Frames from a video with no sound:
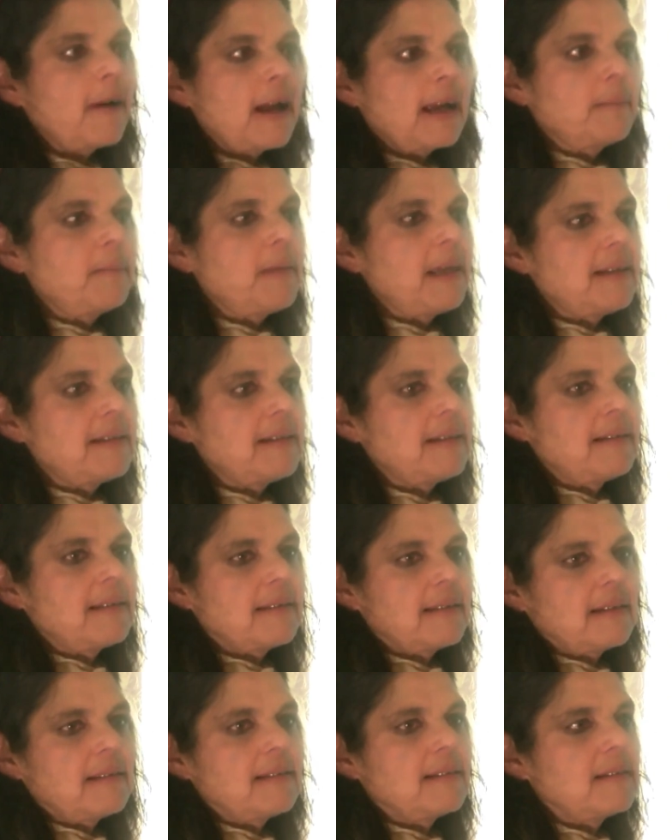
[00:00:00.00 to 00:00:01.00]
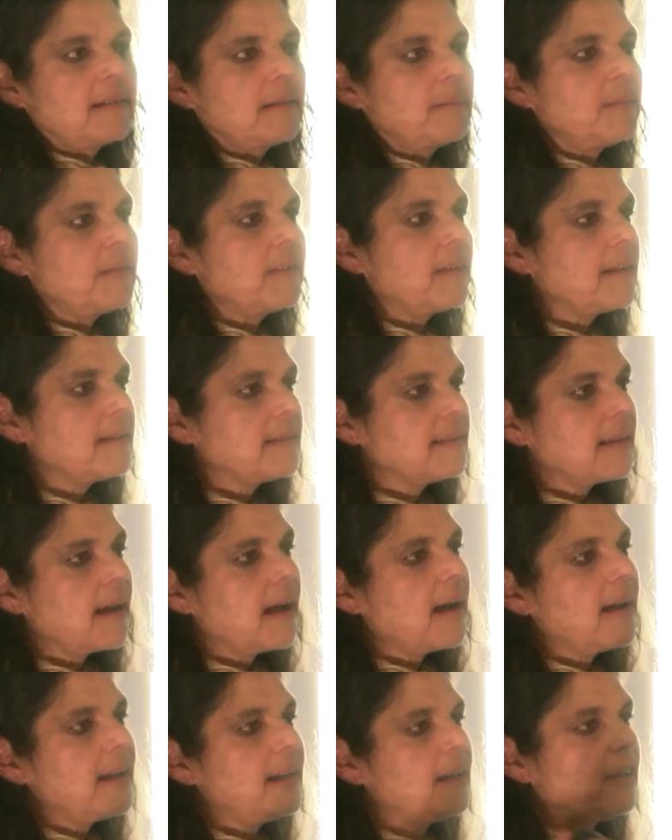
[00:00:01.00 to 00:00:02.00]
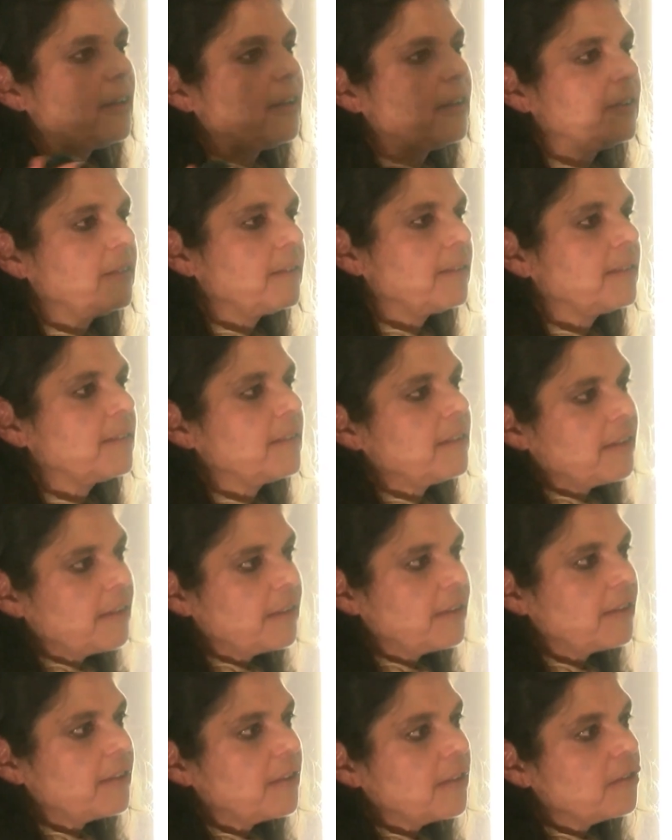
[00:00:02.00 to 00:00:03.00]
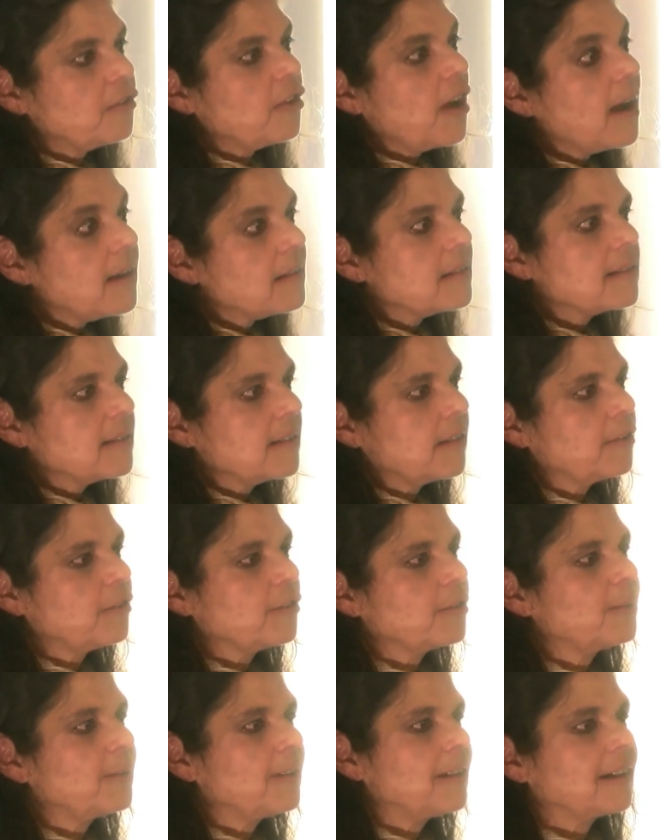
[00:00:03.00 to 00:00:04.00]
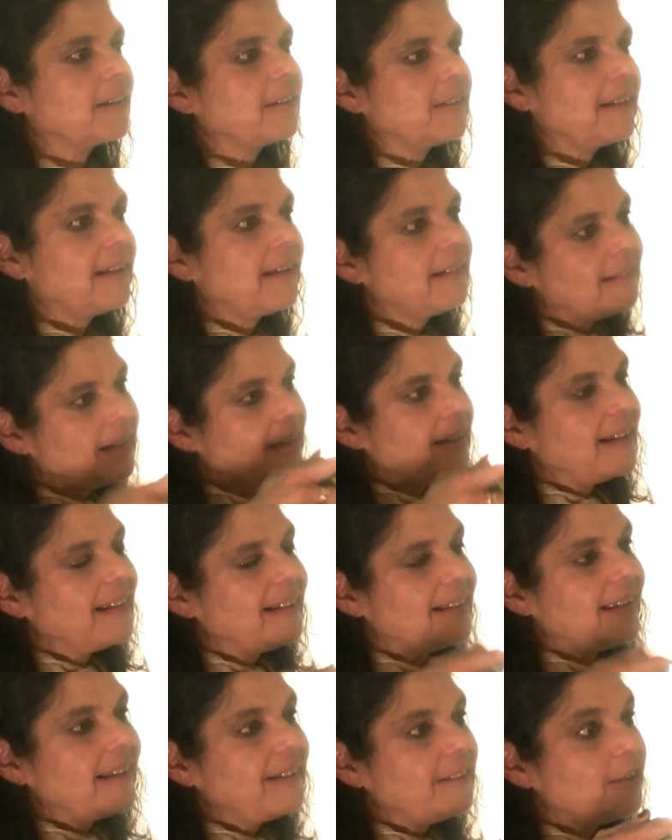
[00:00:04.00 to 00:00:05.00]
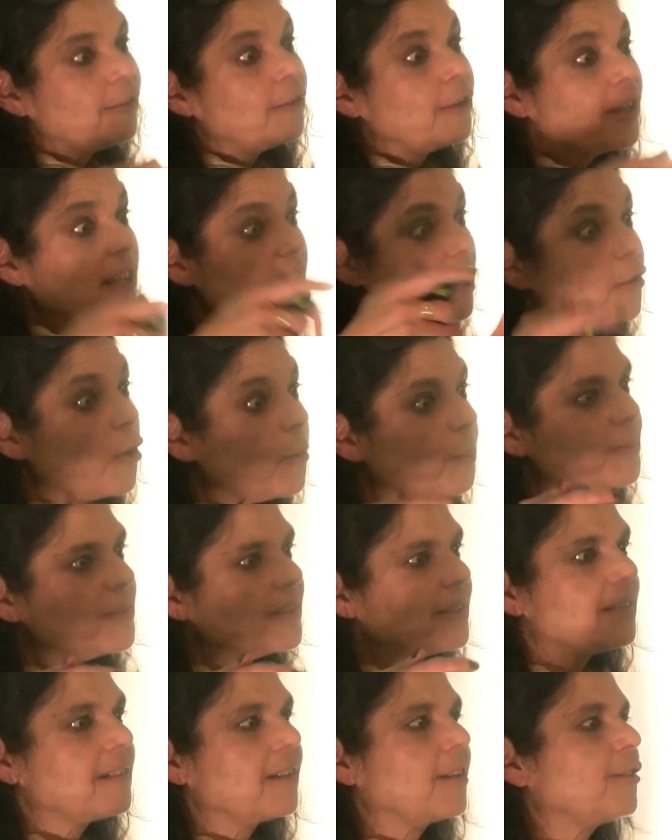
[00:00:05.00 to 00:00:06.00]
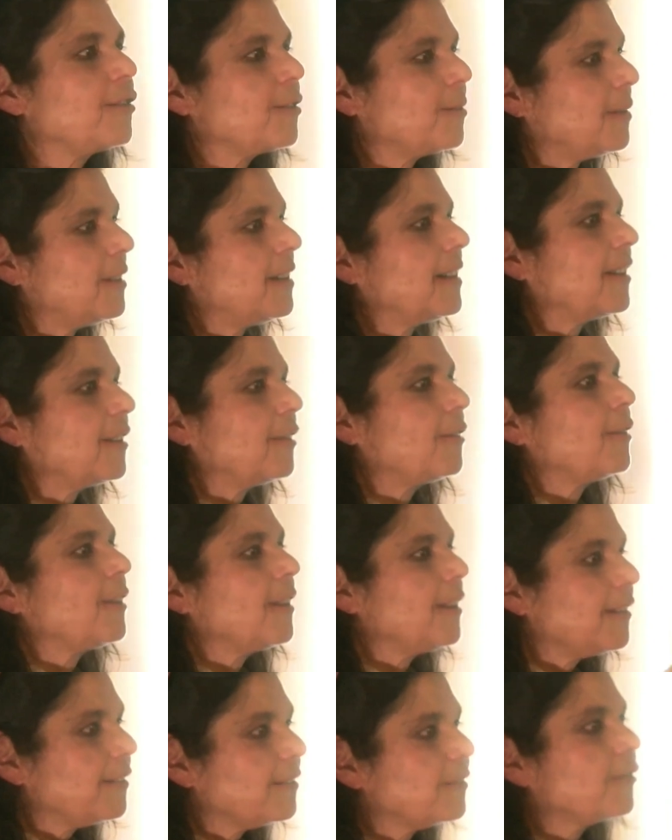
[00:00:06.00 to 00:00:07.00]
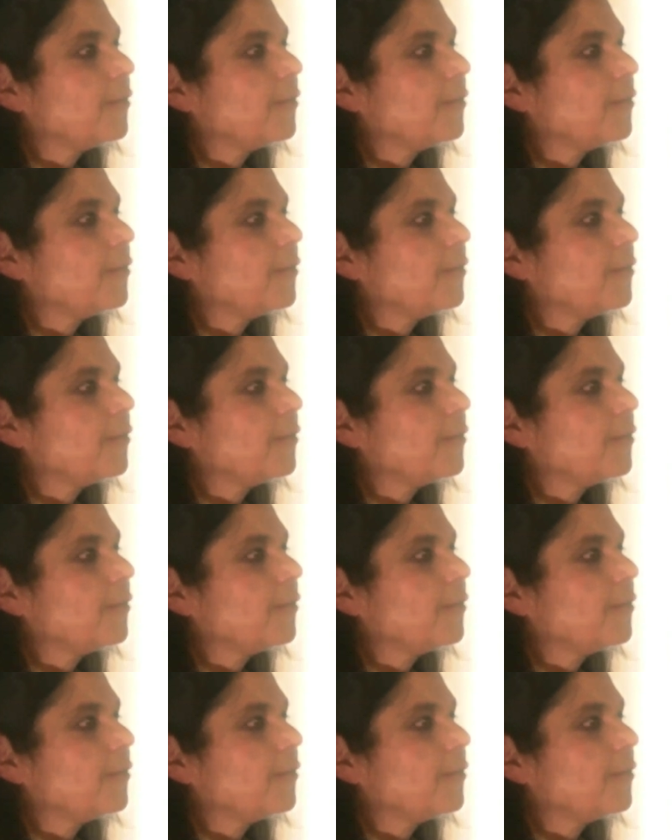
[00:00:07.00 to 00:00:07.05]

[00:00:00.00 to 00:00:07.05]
fragmented systems, there's silos, you're the child social worker, and then you're the adopted social worker or the